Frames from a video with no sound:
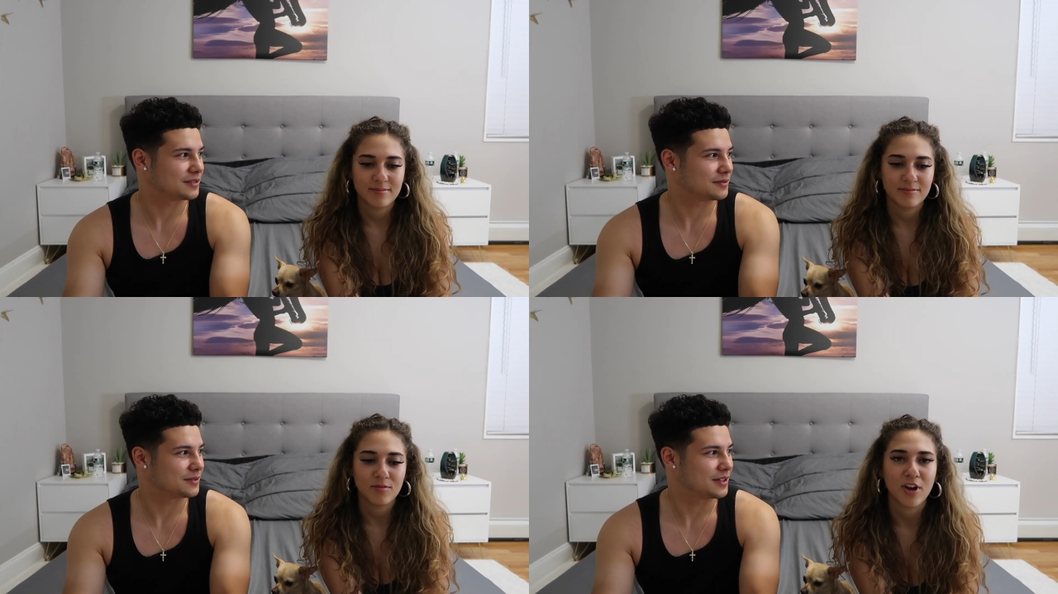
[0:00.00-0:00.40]

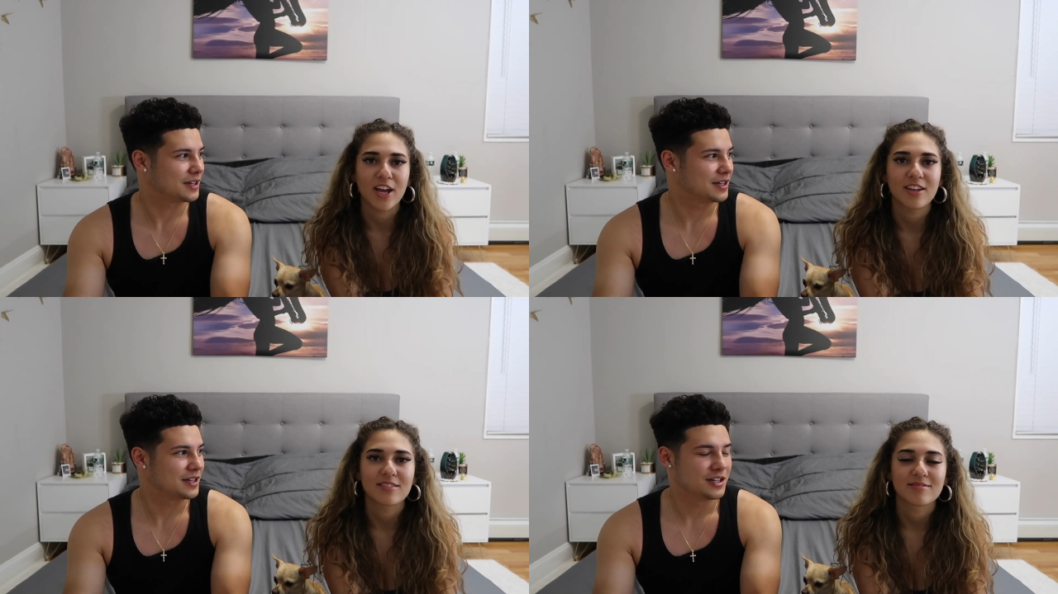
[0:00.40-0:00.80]

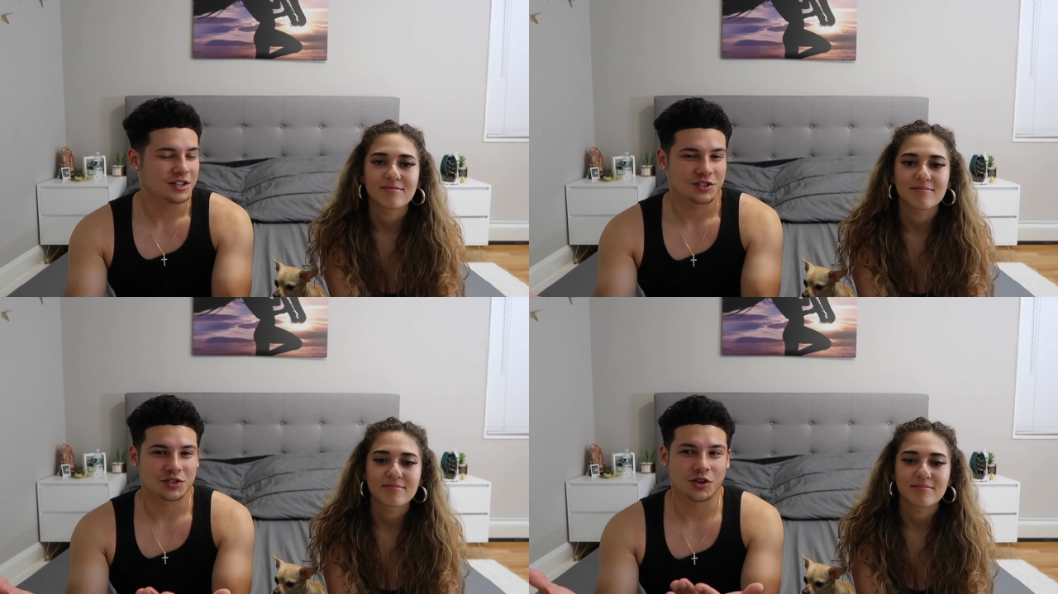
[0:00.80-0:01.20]
Speaker 1: Right.
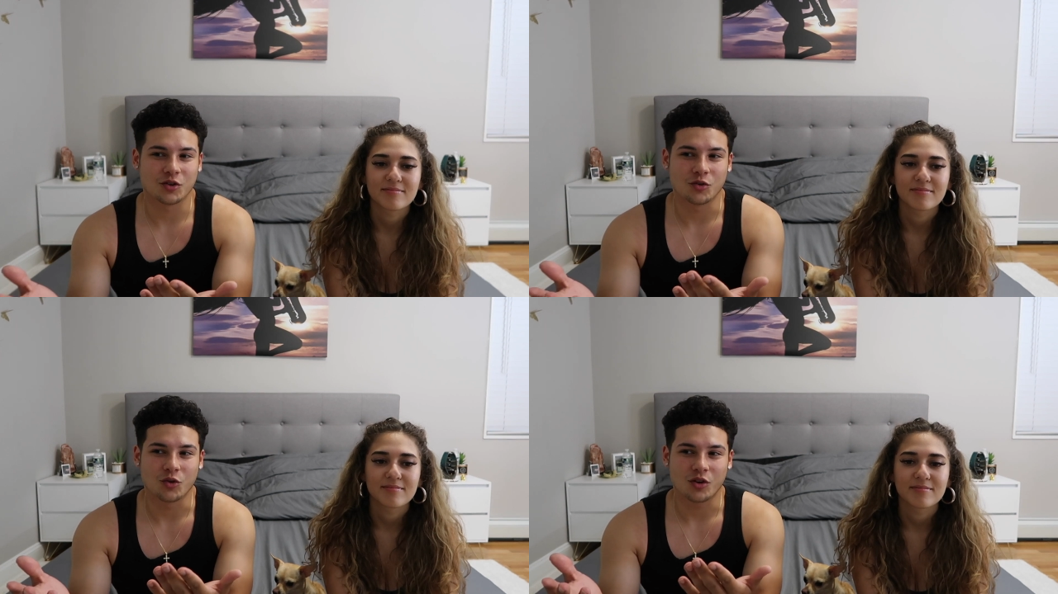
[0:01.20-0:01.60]

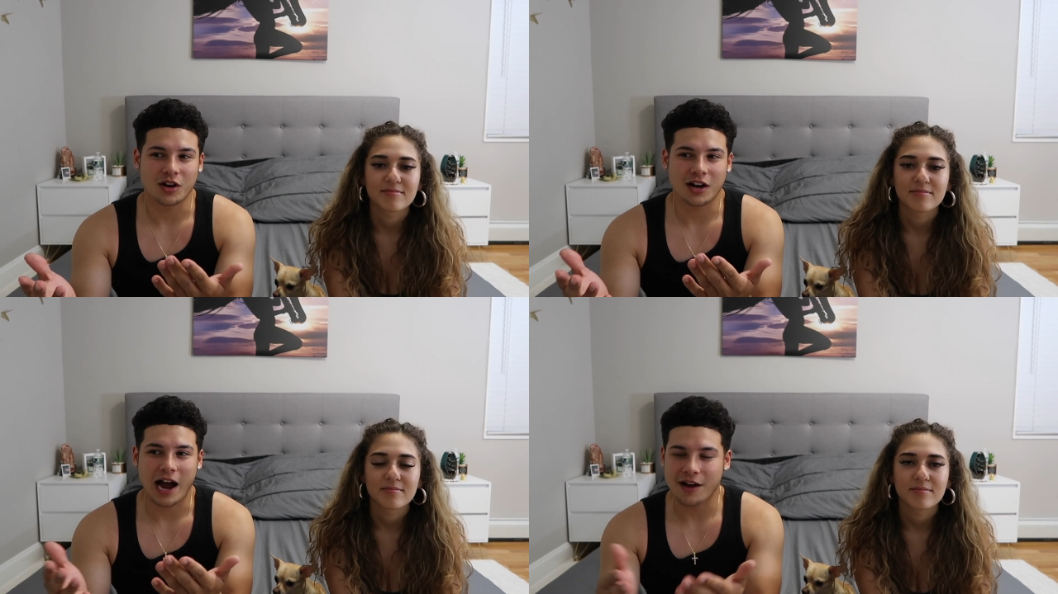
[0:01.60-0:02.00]
So
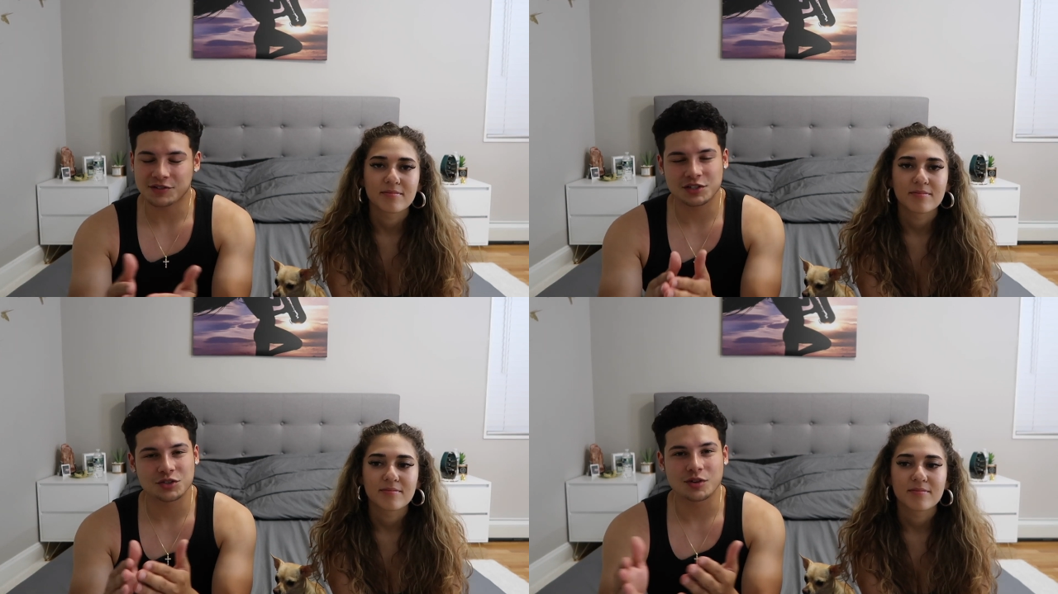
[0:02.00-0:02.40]

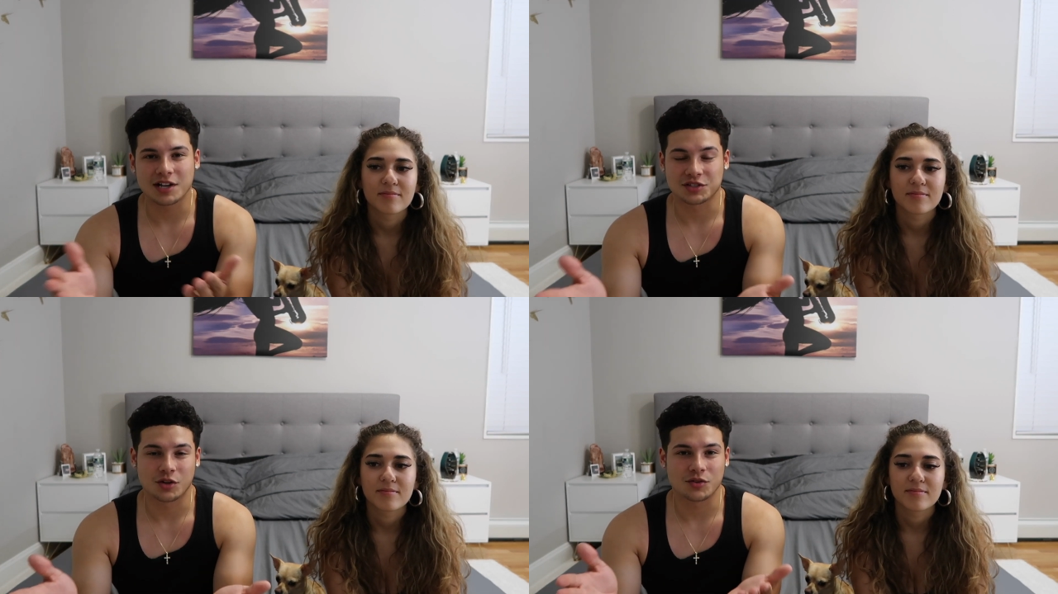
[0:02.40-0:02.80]
obviously you
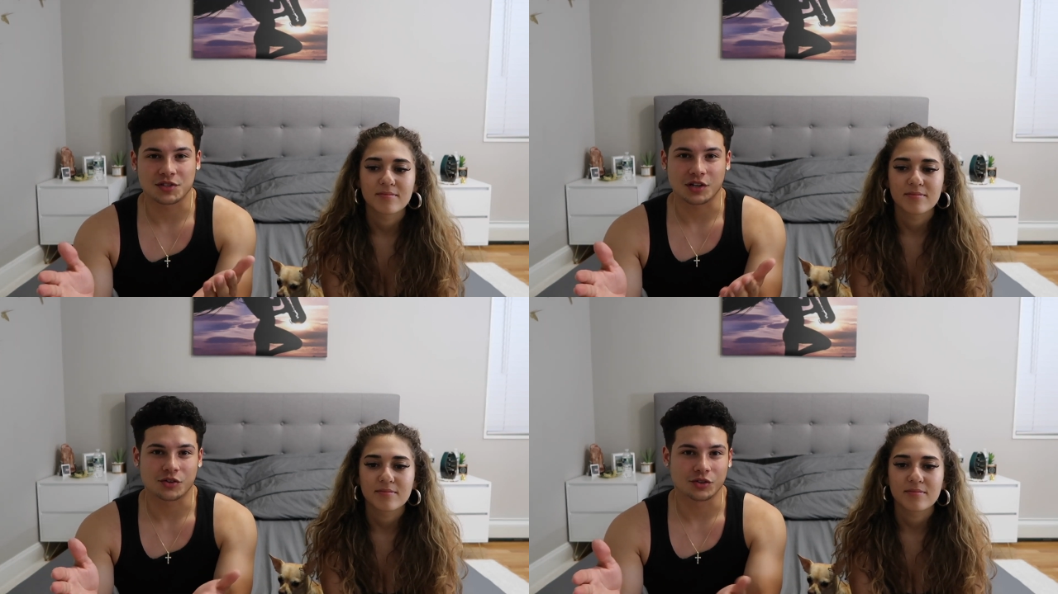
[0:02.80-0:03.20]
guys know
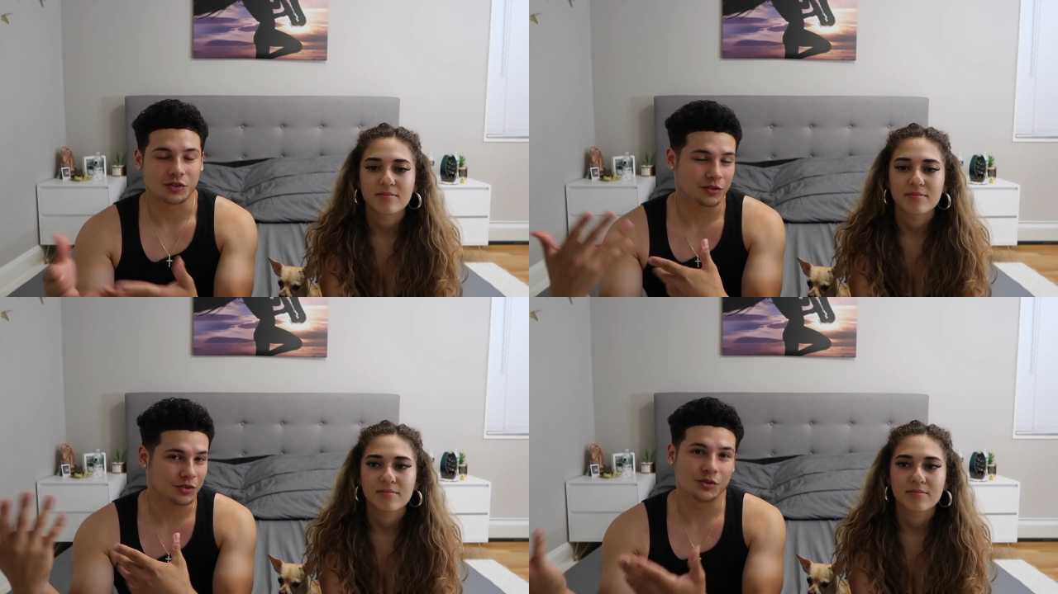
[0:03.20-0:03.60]
this
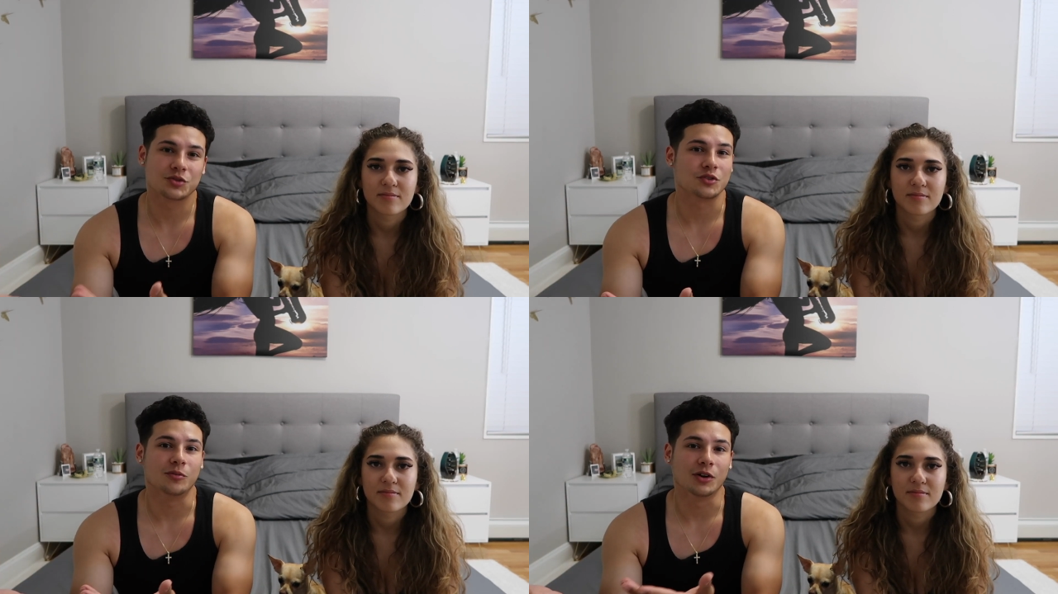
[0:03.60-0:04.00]
other
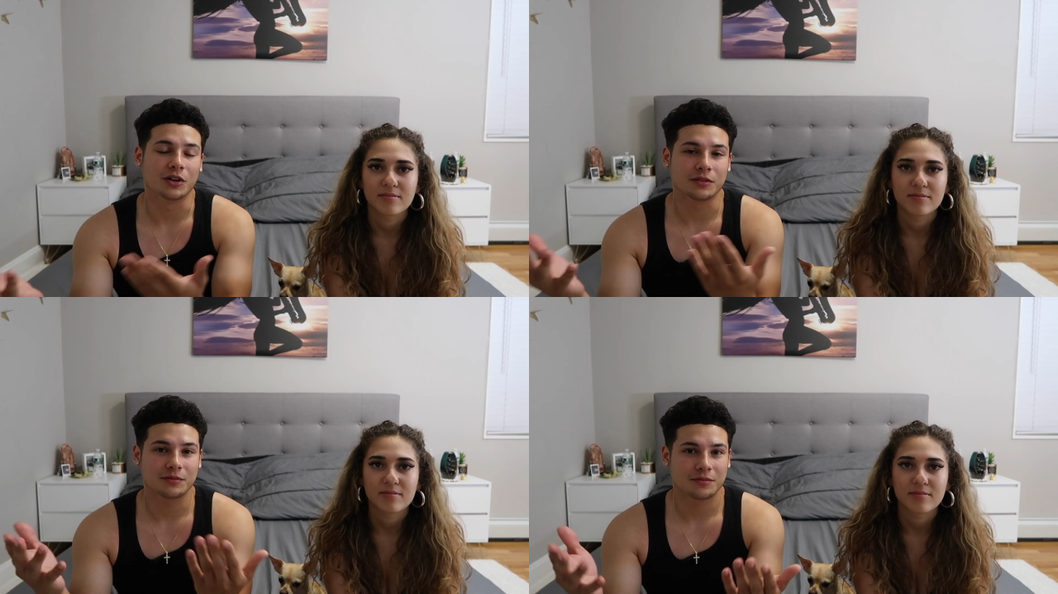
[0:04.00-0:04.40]

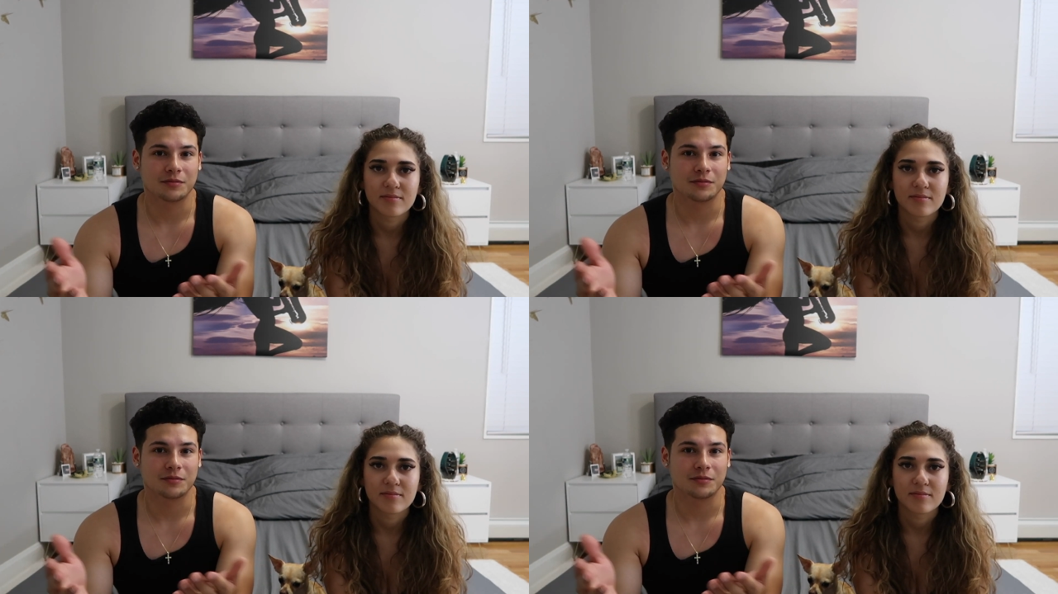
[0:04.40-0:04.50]
YouTuber